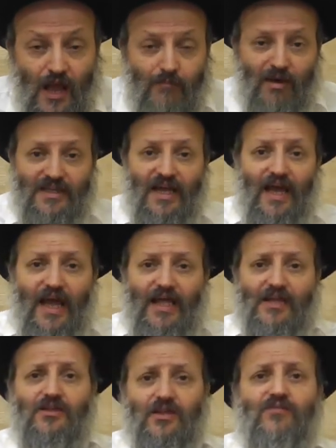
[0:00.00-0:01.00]
But the
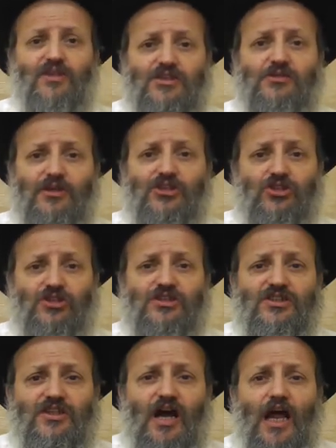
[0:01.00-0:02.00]
end of this mission
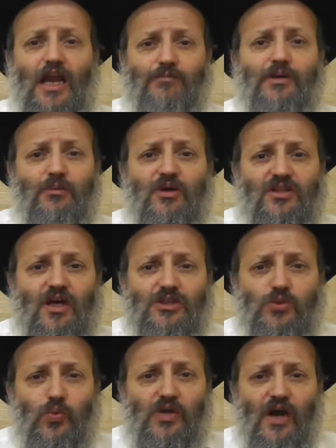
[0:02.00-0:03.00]
is got to be with
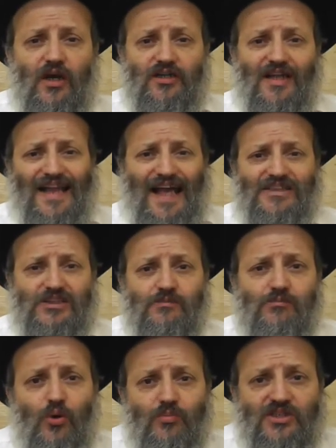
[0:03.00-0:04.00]
us. We are the last
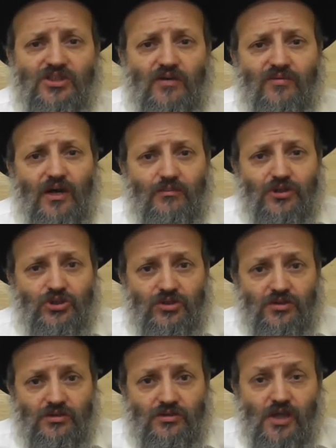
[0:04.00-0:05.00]
moments of our
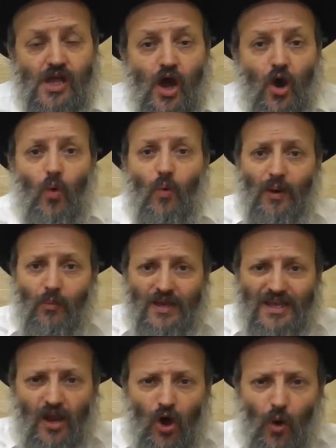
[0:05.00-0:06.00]
mission. Or when
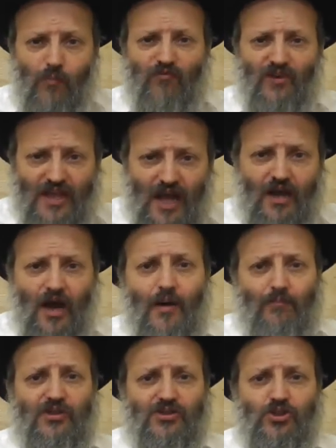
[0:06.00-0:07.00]
we hopefully
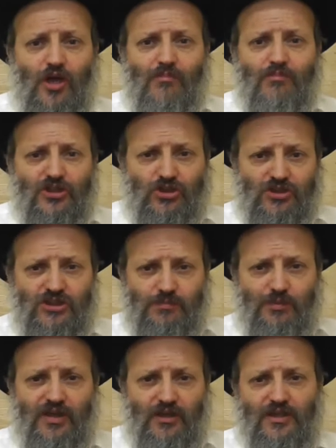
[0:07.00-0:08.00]
accomplish our mission
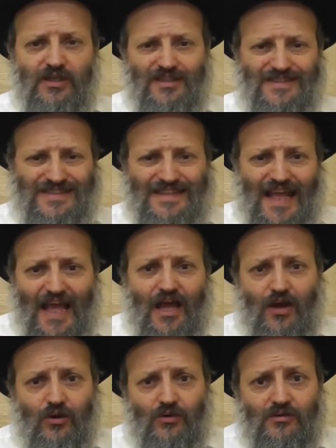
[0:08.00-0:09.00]
speedily
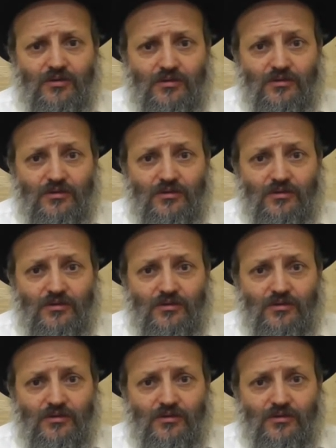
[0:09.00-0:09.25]
now,